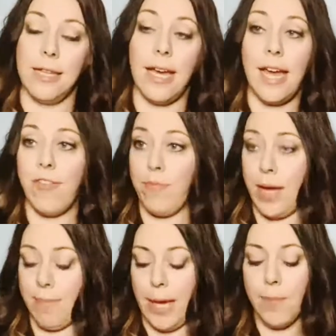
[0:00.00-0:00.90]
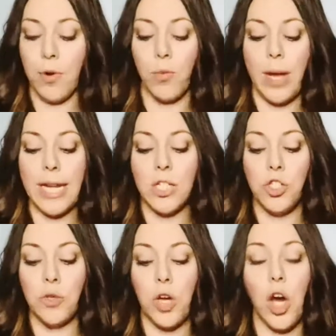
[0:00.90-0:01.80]
I have my paper ready
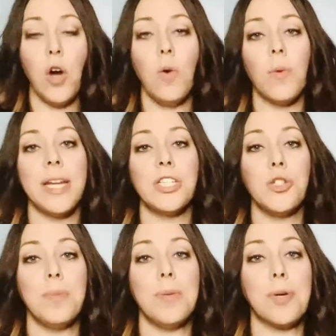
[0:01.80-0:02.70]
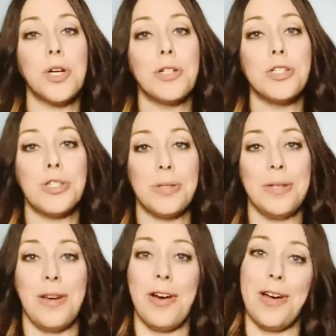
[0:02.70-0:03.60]
to go, ready to be burned
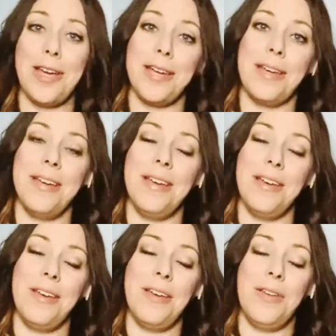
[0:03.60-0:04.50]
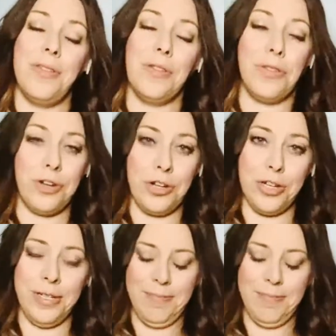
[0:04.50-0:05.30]
on the 3rd,